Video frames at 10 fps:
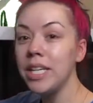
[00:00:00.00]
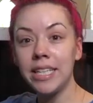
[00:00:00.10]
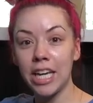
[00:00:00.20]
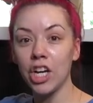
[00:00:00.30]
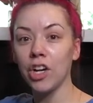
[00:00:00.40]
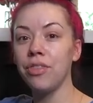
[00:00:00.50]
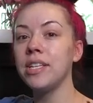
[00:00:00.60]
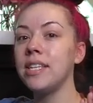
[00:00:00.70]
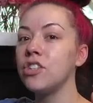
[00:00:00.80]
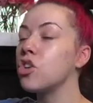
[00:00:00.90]
in here,
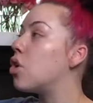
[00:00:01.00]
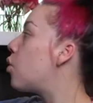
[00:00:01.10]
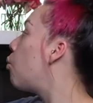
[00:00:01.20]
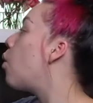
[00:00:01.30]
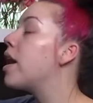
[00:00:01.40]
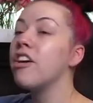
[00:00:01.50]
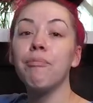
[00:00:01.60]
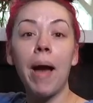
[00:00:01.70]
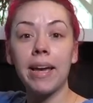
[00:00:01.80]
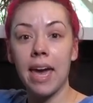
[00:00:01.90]
this is one of
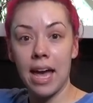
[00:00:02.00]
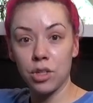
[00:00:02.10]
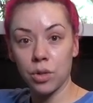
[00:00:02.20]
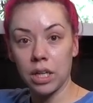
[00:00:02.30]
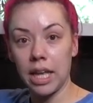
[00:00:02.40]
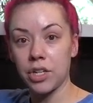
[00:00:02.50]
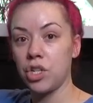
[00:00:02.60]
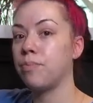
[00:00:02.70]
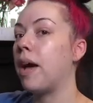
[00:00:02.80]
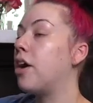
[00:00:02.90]
my candle collections. My